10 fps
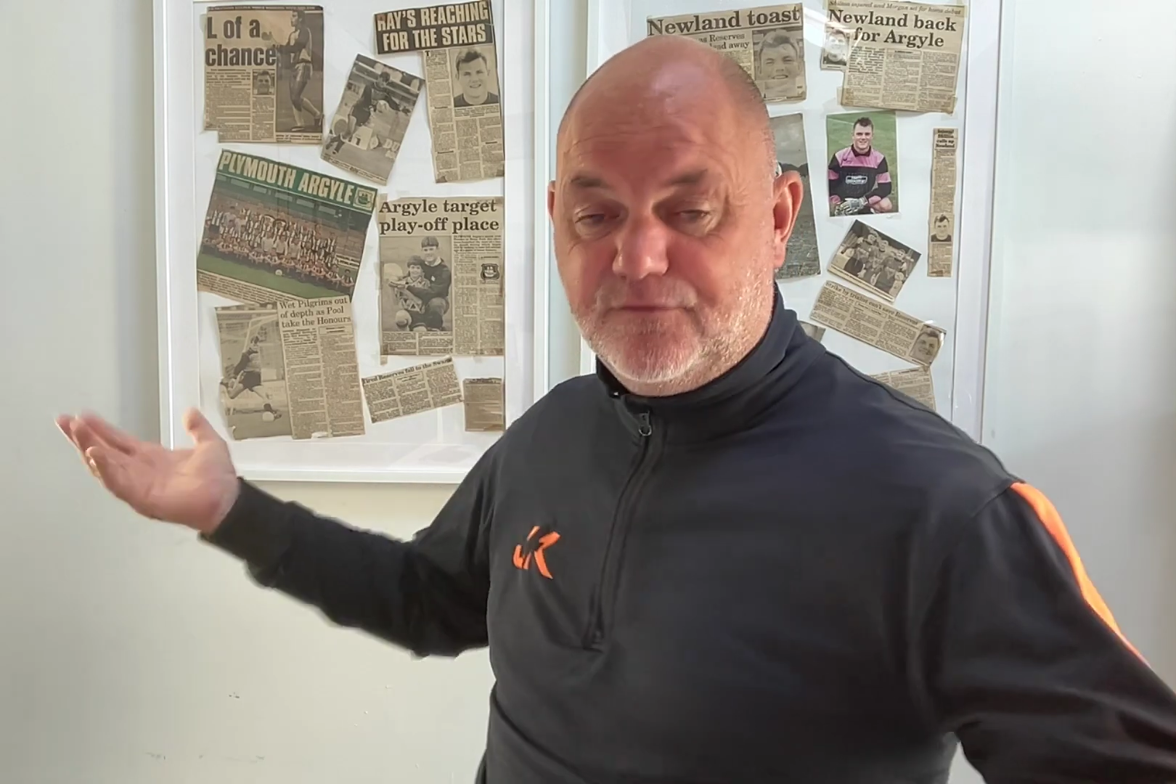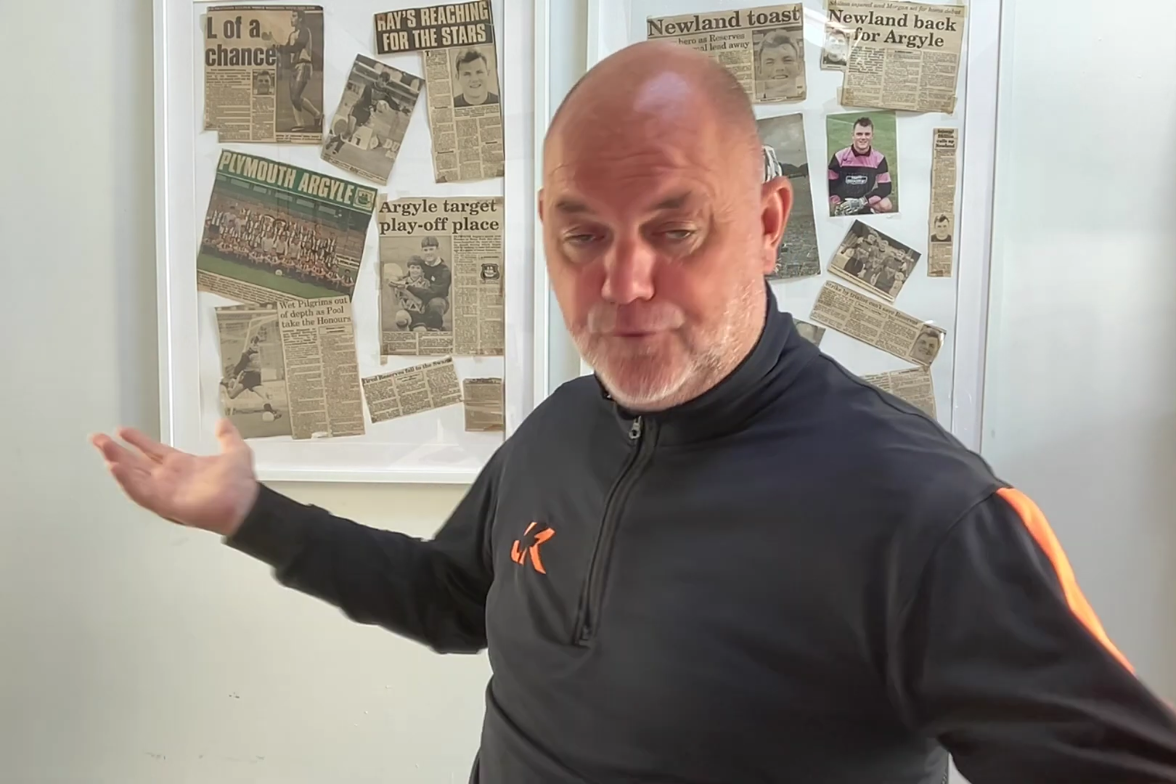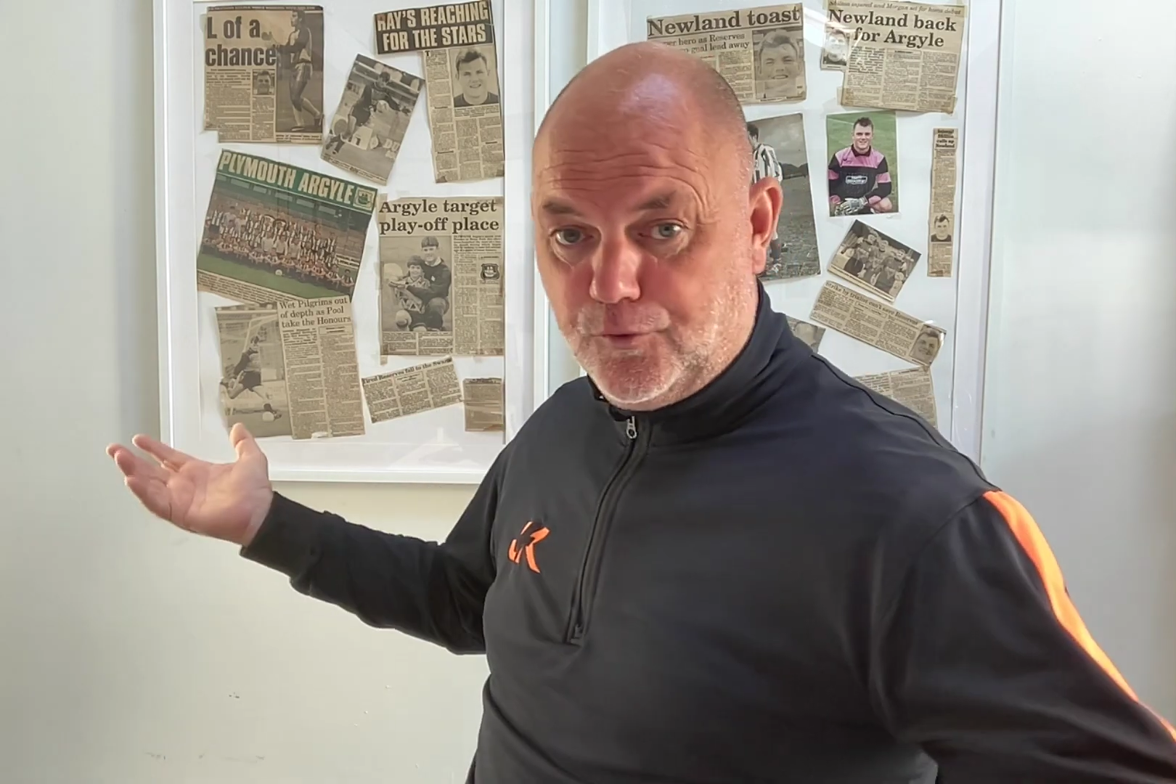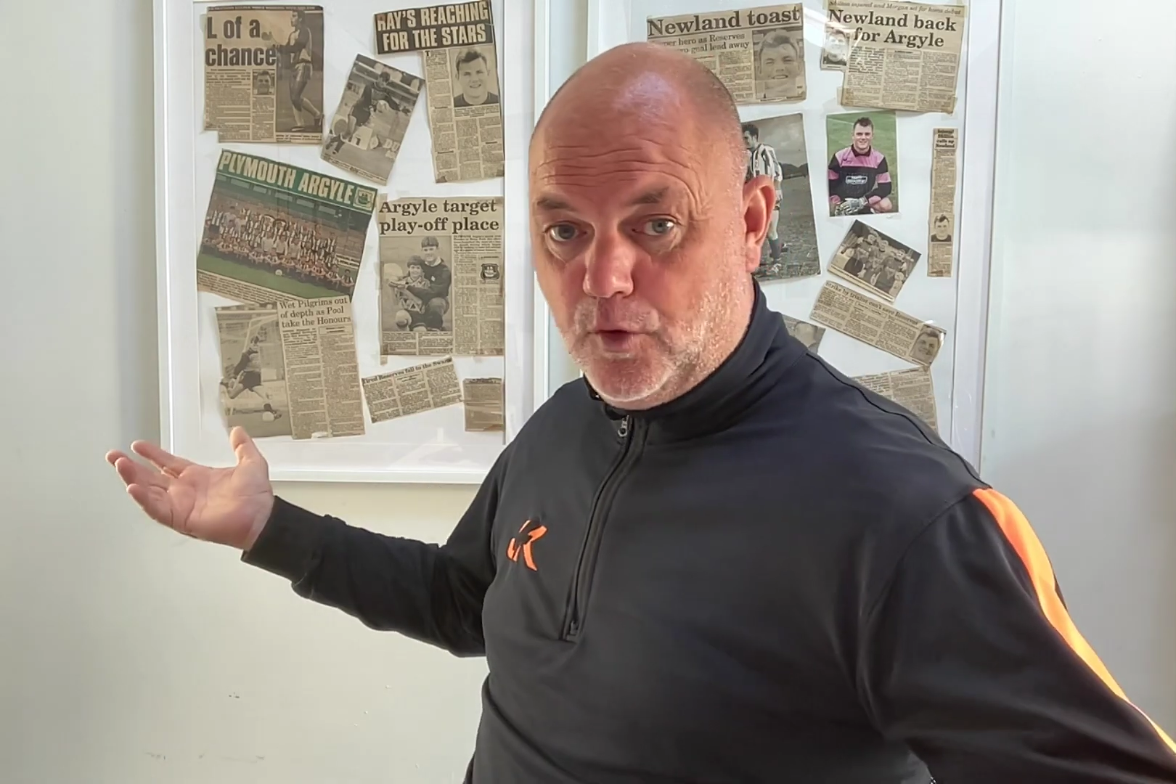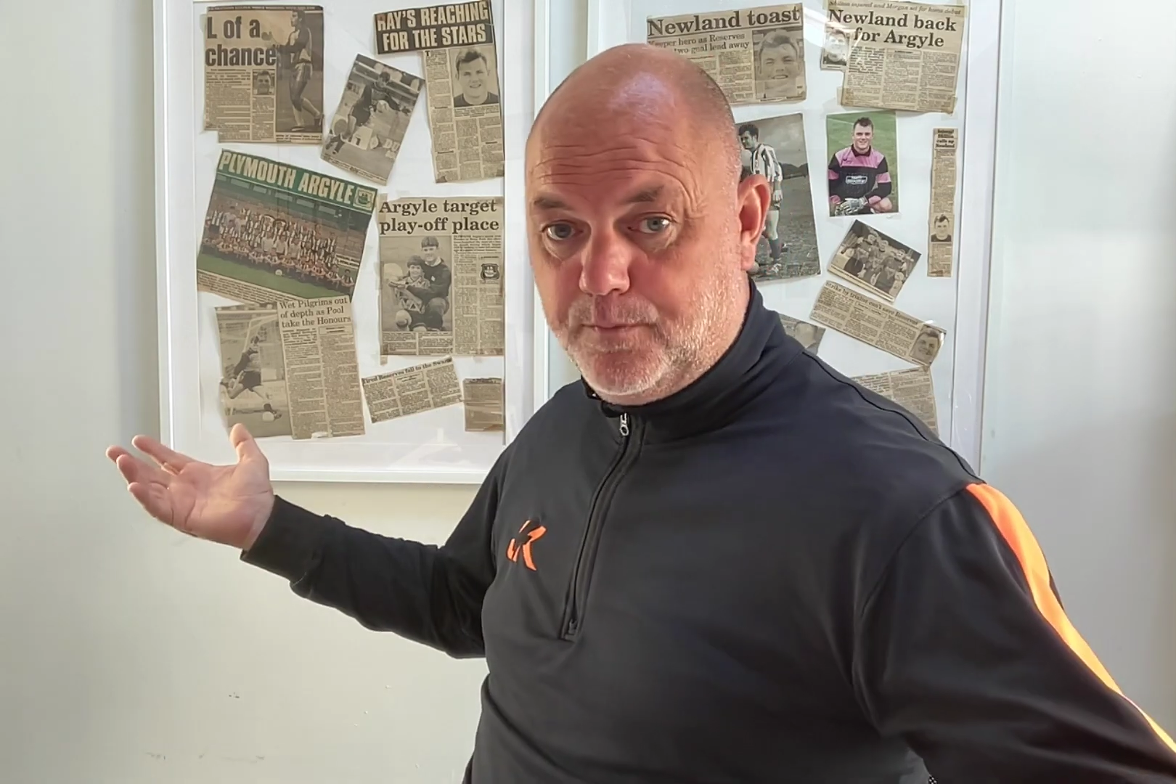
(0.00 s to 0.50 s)

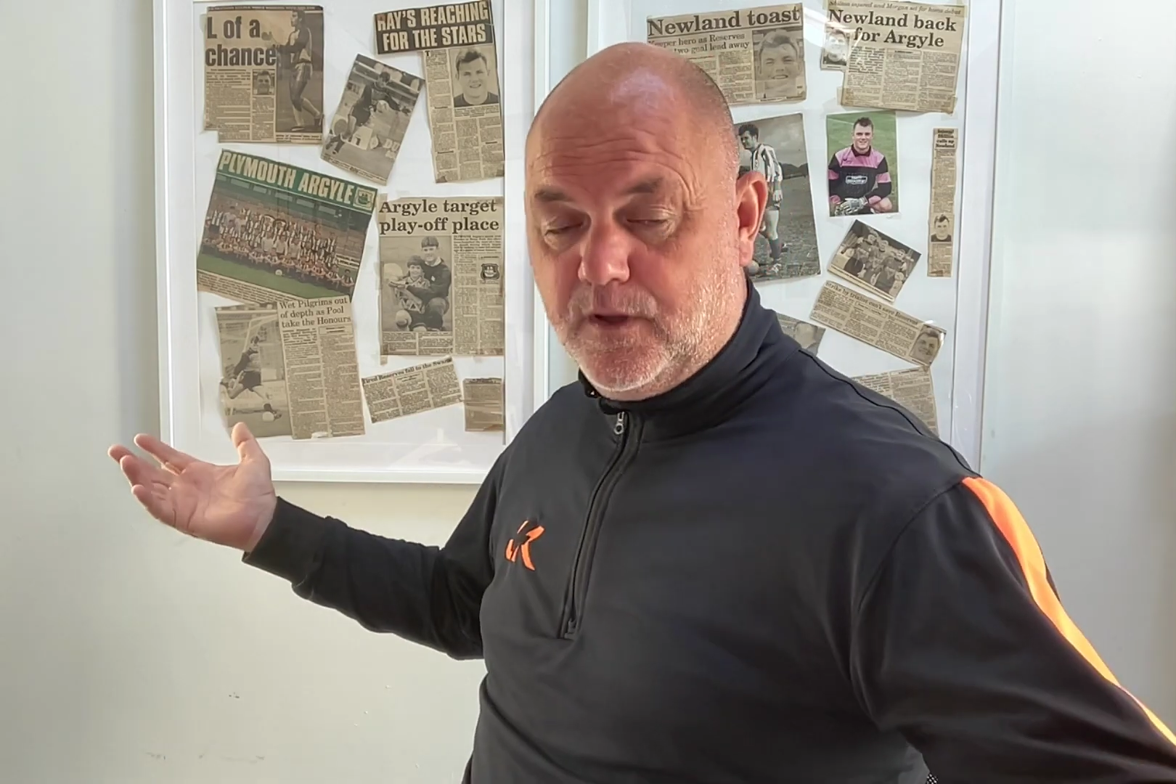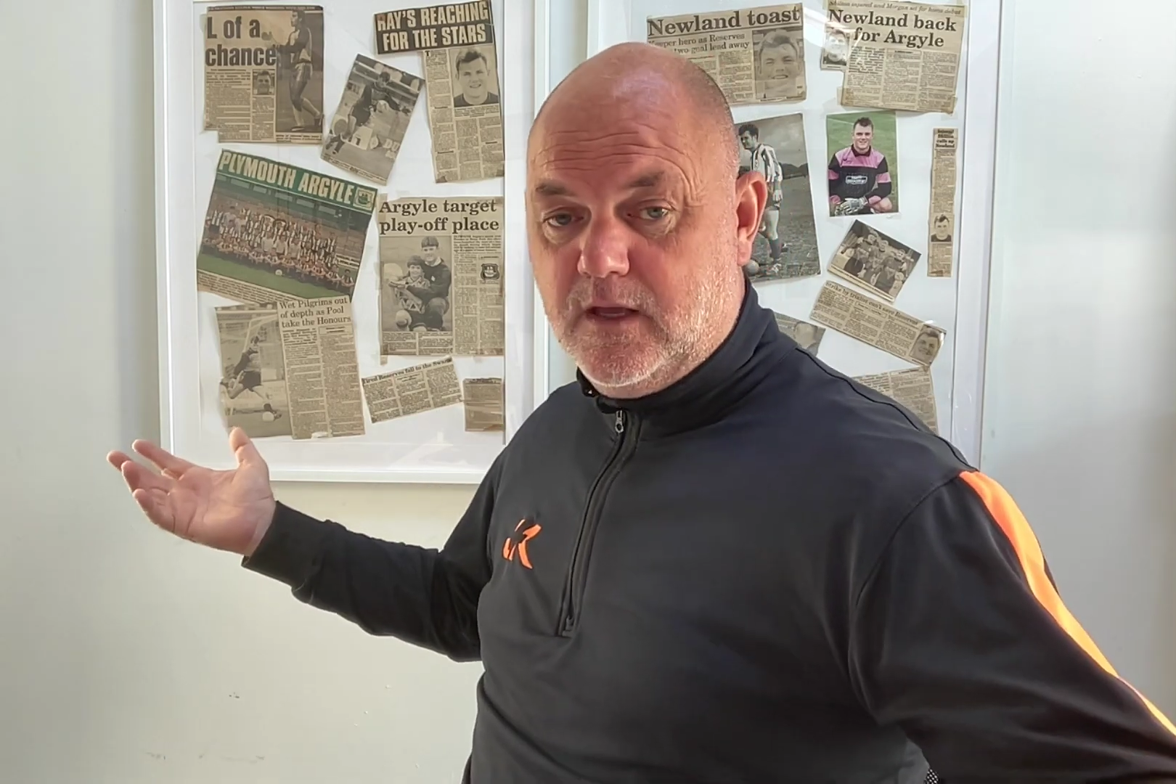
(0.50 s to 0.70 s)
run-up